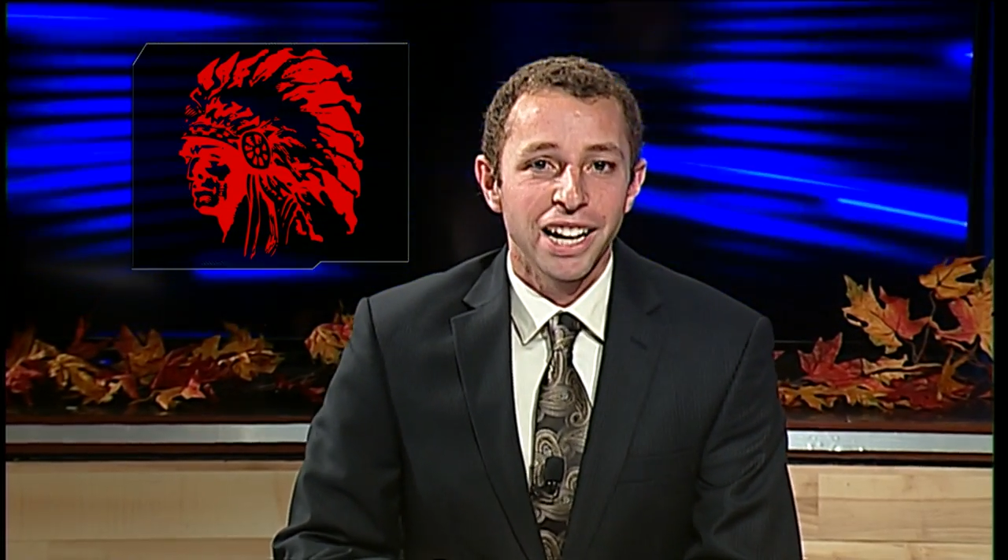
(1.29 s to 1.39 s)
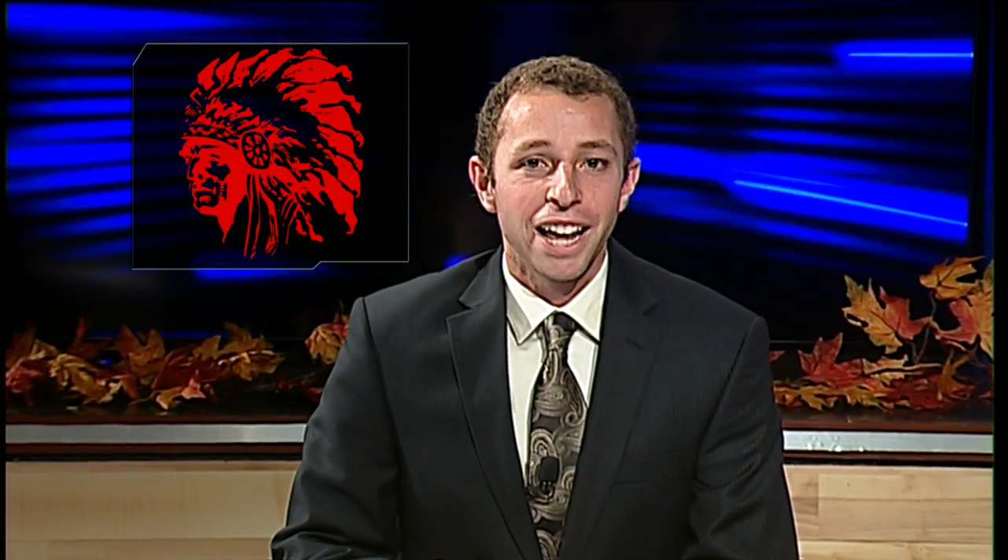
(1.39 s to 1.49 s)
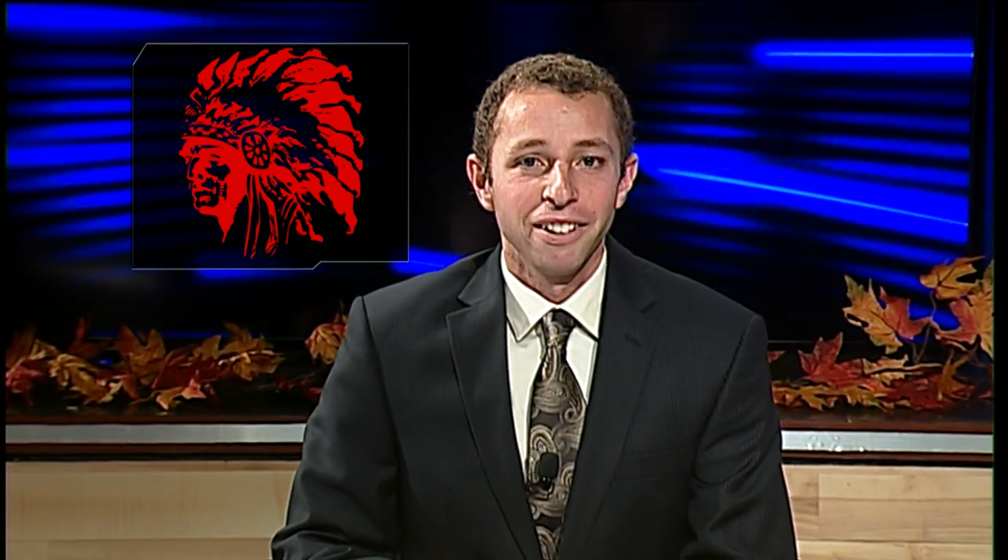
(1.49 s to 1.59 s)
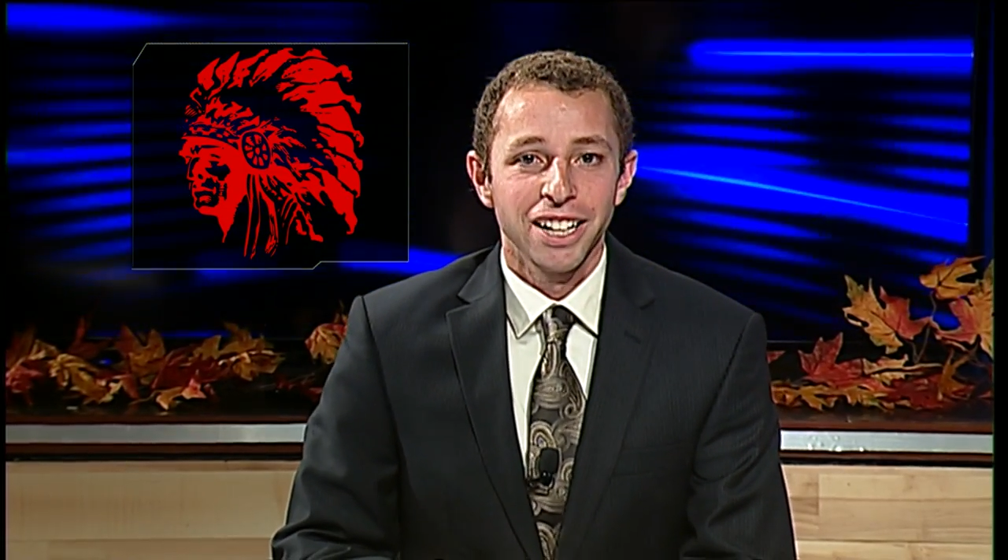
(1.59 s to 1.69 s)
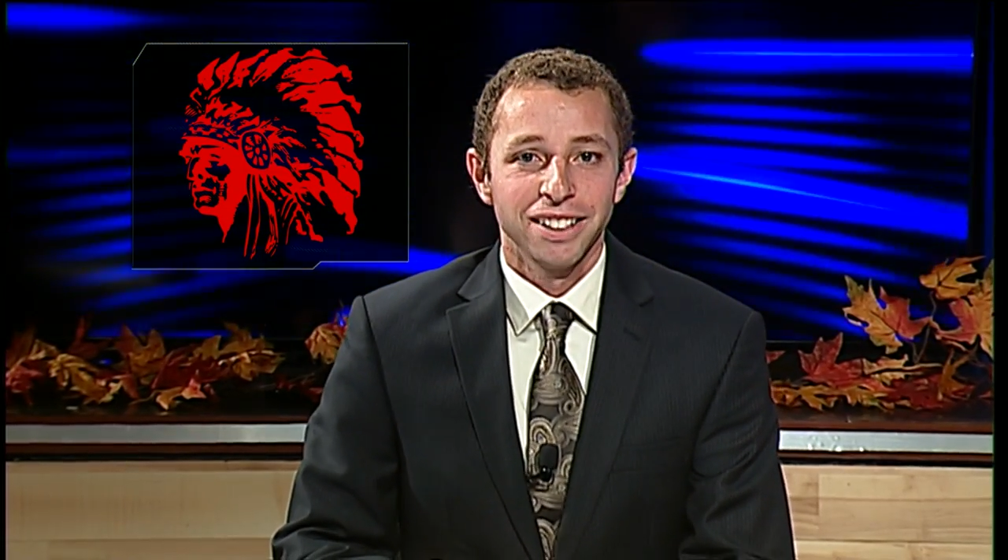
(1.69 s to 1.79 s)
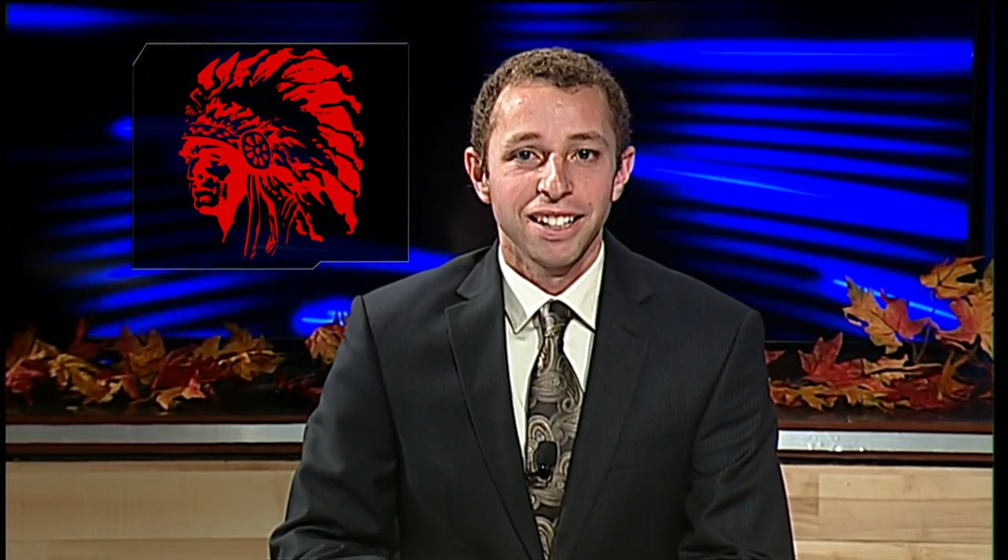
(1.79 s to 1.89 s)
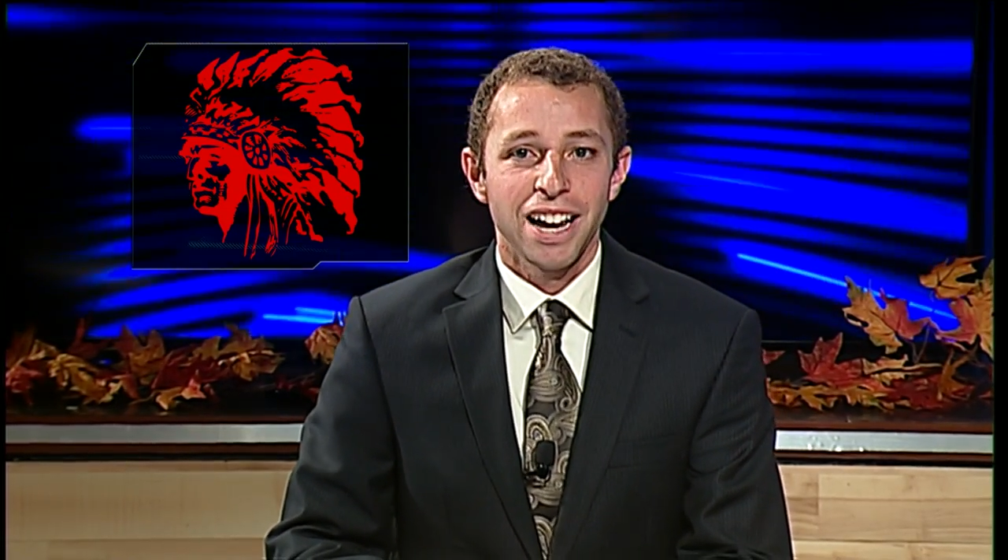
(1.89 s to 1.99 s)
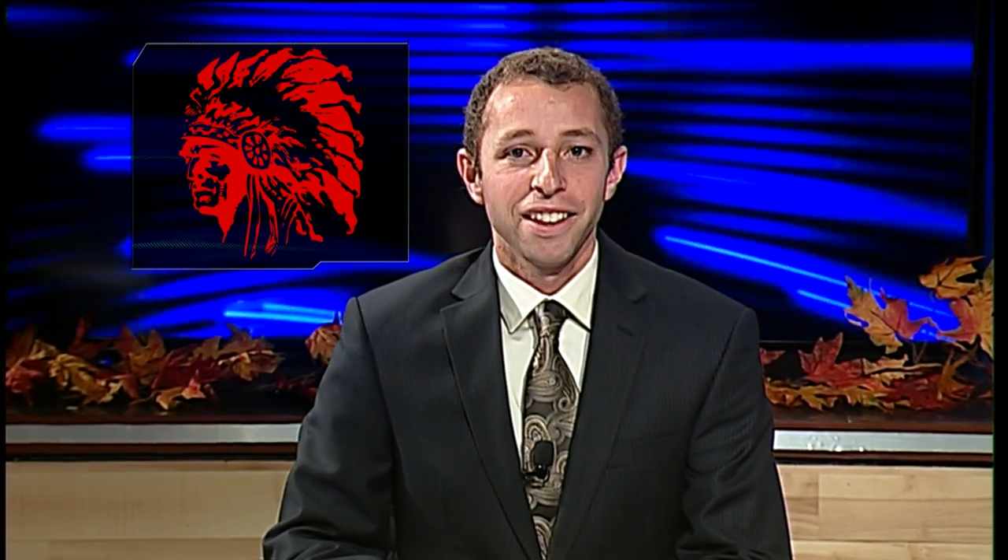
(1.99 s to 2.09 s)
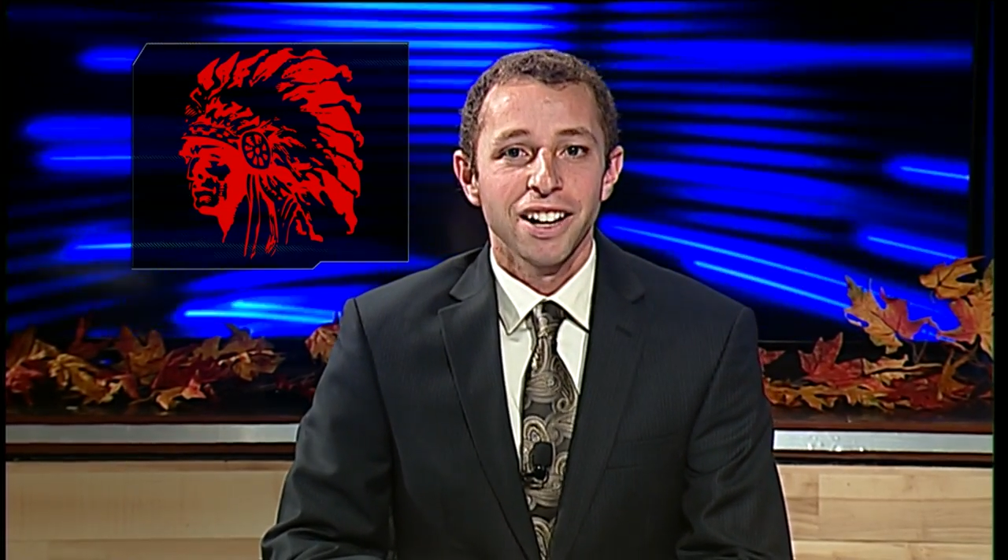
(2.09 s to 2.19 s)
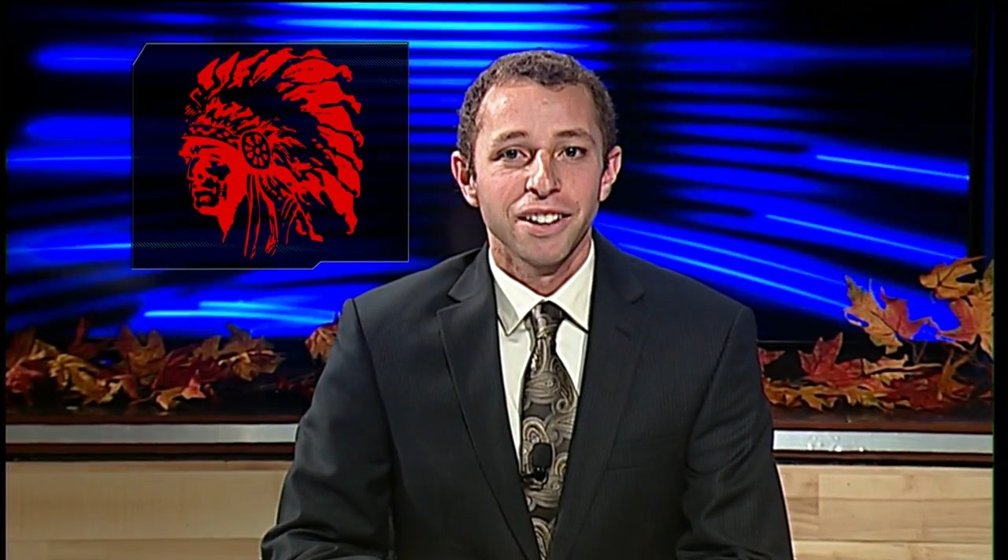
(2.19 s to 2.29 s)
Henry, and
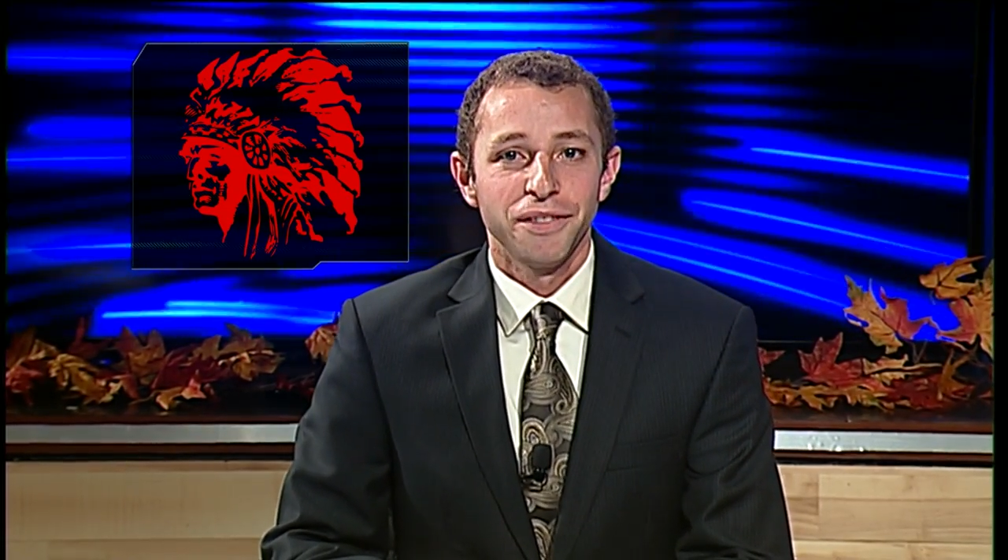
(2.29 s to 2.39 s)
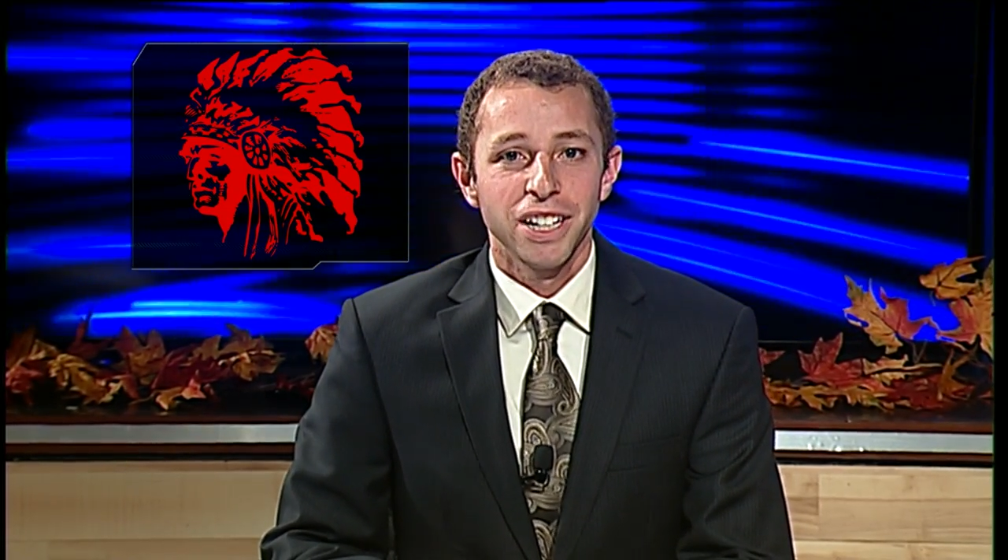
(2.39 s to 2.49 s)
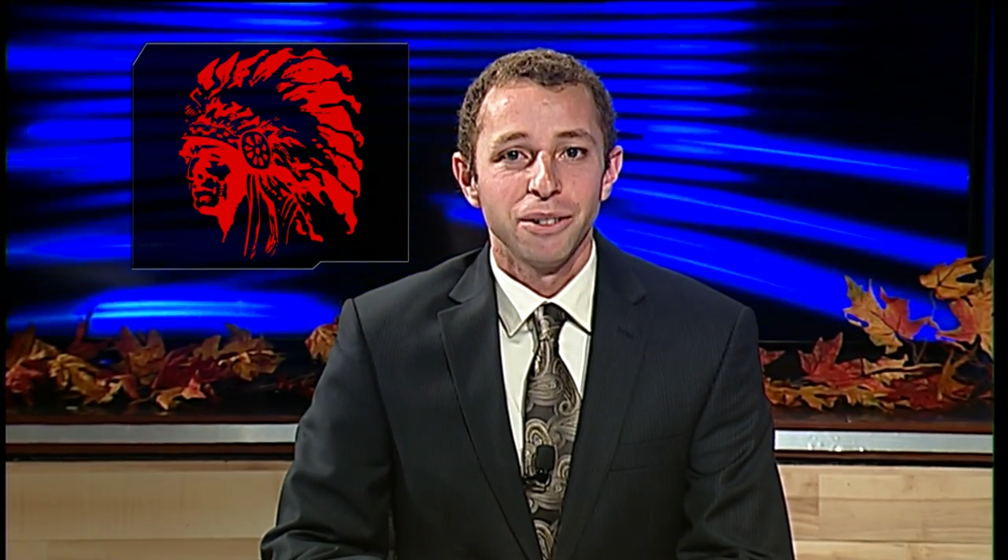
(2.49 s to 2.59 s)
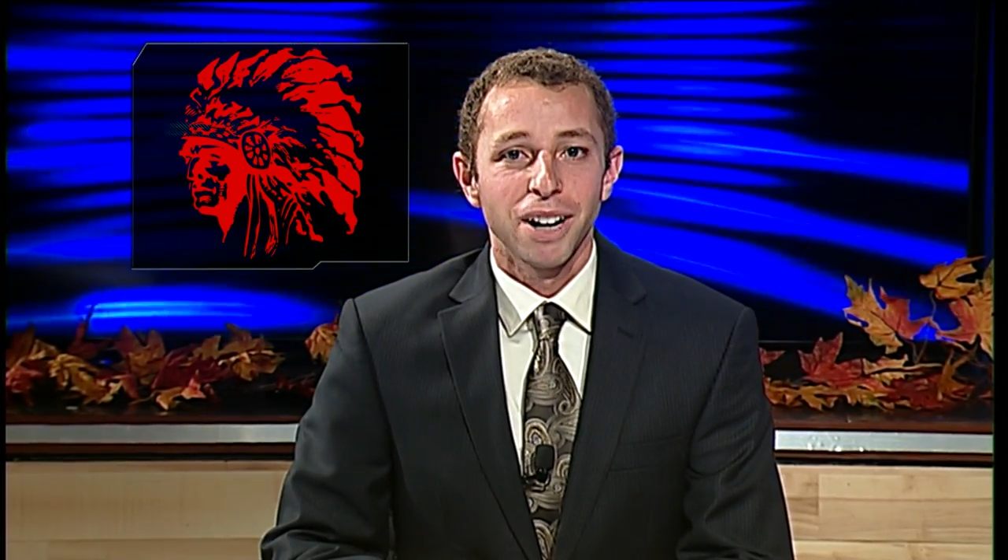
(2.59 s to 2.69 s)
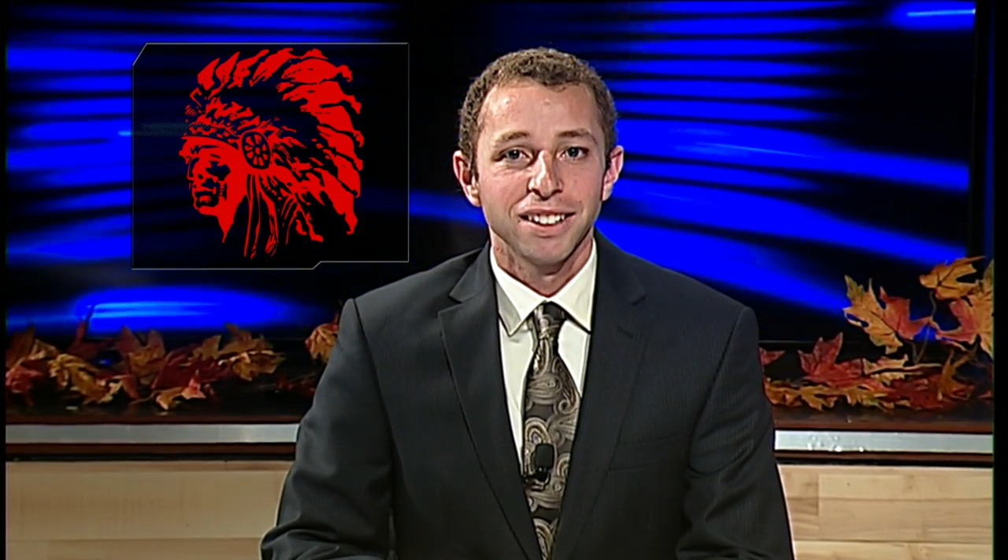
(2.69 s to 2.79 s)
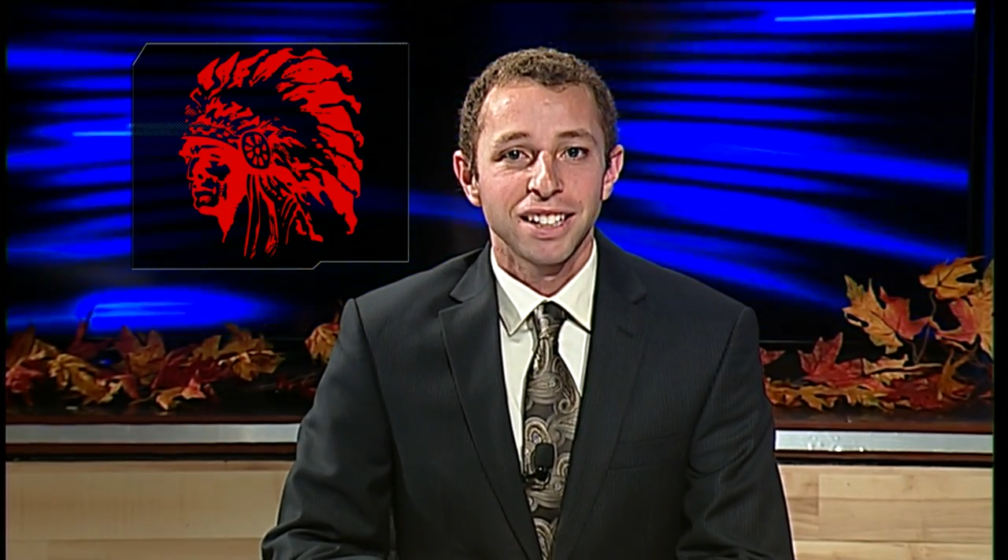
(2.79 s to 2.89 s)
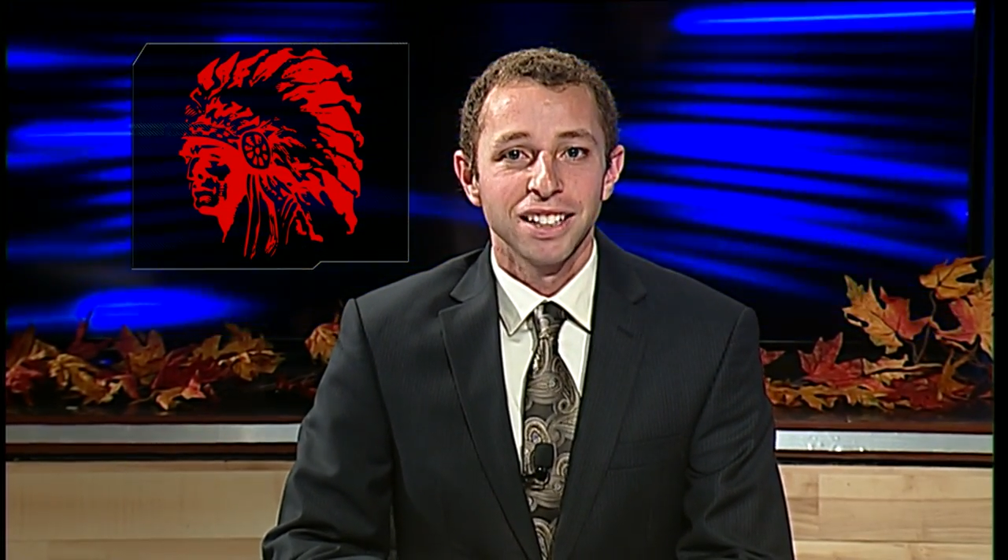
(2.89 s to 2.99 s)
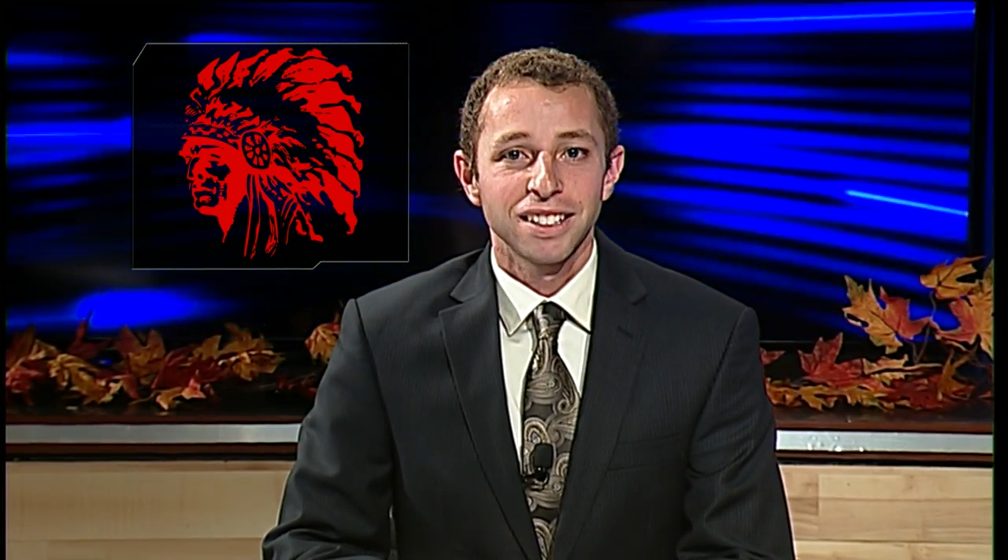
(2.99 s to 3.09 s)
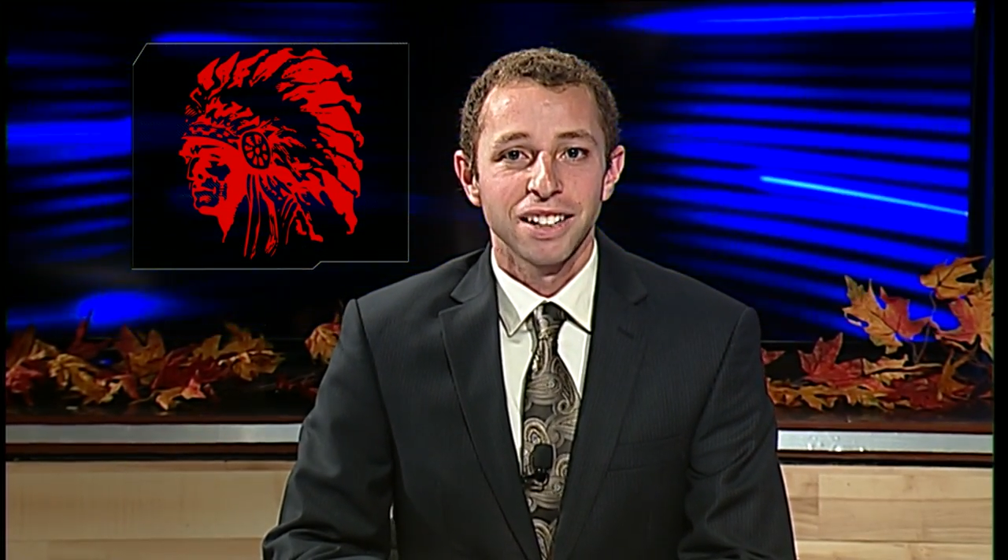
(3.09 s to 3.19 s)
today the undefeated Redskins